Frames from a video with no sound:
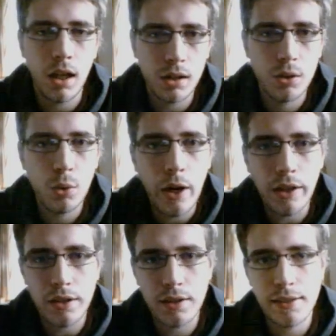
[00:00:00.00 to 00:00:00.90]
I can
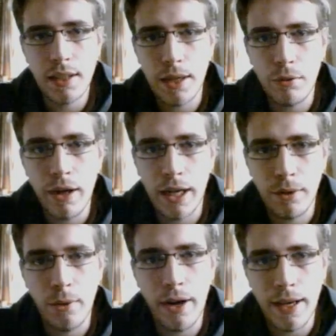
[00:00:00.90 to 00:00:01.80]
quite honestly say right
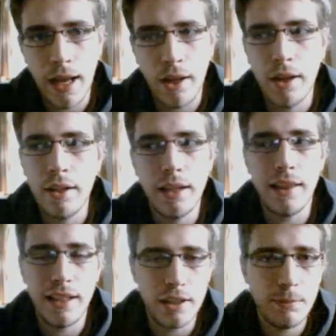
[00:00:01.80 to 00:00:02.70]
here, right now,
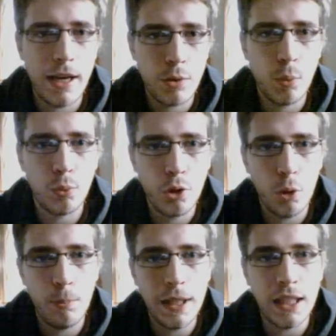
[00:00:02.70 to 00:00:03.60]
that this match will
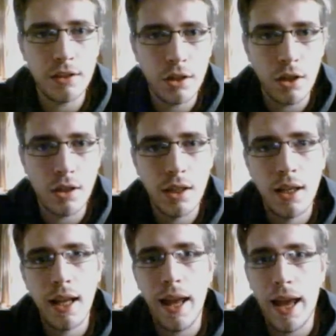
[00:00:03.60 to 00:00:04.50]
not be as good
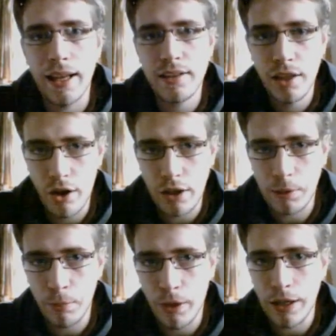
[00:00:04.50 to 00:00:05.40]
as
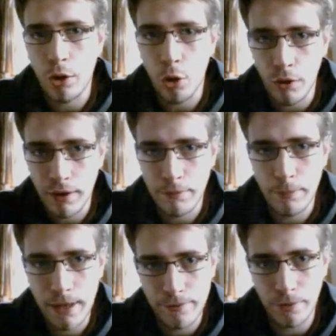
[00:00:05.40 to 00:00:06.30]
Turning Point or
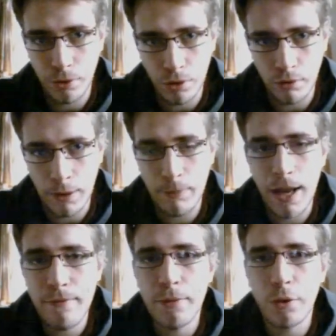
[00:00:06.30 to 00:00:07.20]
even Bound for Glory.
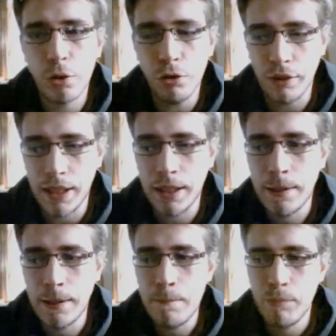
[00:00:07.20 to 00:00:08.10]
Bound for
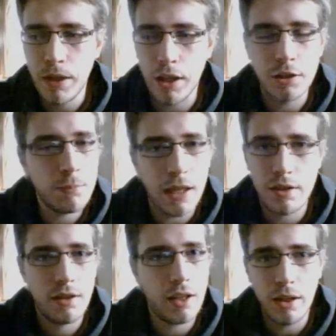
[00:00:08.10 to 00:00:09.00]
Glory, as
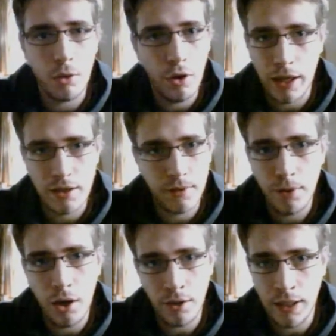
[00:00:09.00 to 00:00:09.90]
much as I don't like
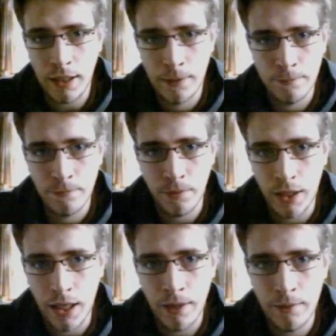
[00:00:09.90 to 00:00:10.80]
Jeff Hardy,
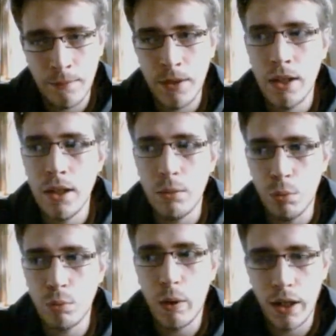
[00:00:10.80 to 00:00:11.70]
yeah,
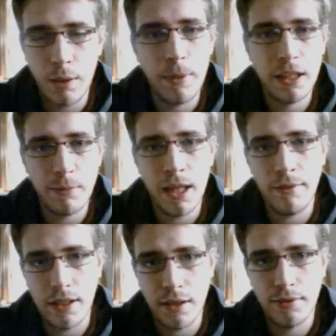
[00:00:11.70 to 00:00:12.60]
was one of the best main
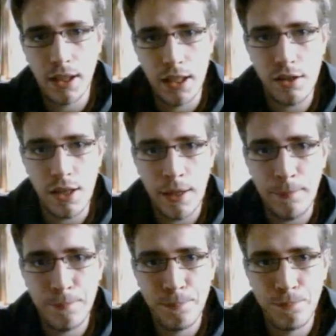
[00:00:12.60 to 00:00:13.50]
events I've seen this year.